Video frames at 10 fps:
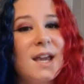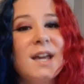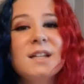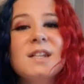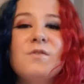
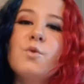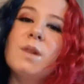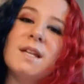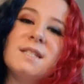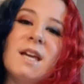And if you
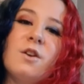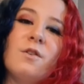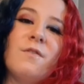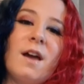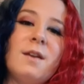would like to get
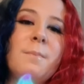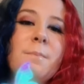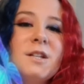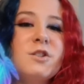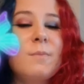notified,
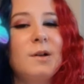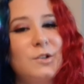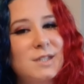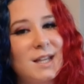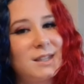make sure the bell
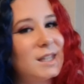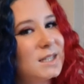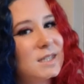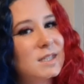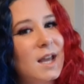looks like
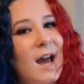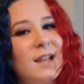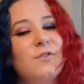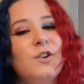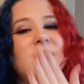this. I
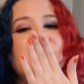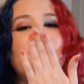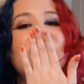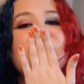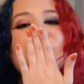love you guys so
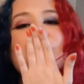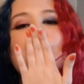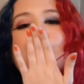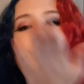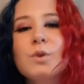much.
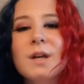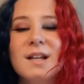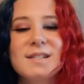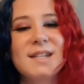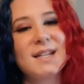
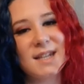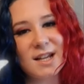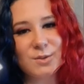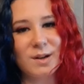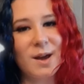And I'll see you guys in the
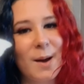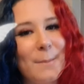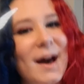next one.